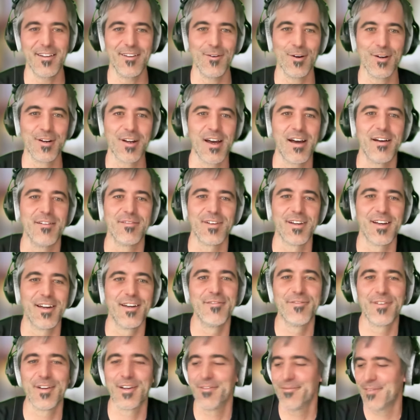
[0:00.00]
You want to have an
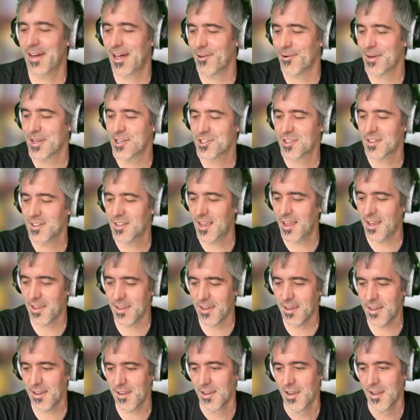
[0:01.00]
infinite valuation, yeah.
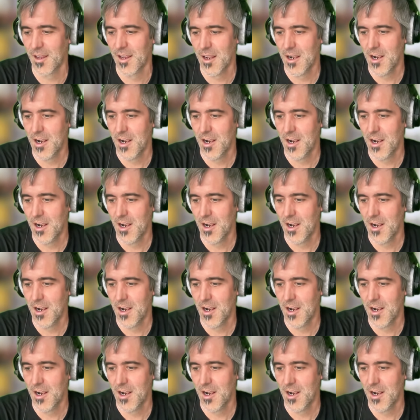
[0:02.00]
take it.